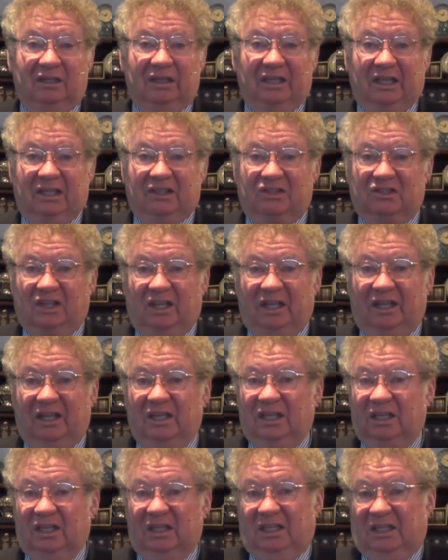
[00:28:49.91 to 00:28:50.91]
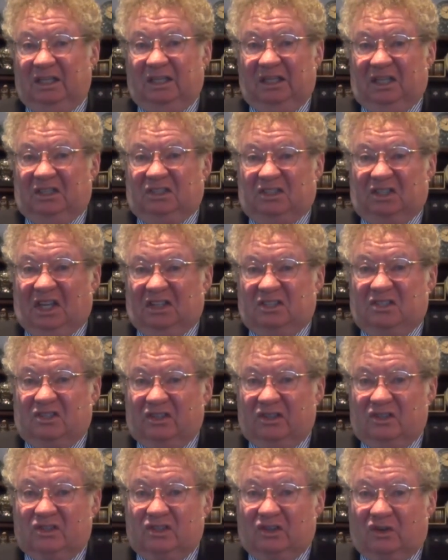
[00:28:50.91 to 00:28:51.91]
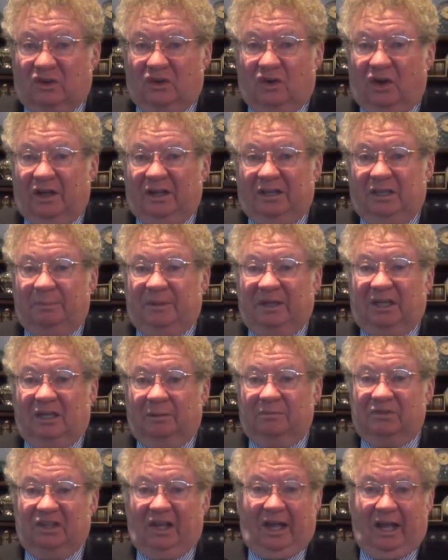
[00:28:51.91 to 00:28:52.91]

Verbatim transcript: It's a it gets destroyed and becomes a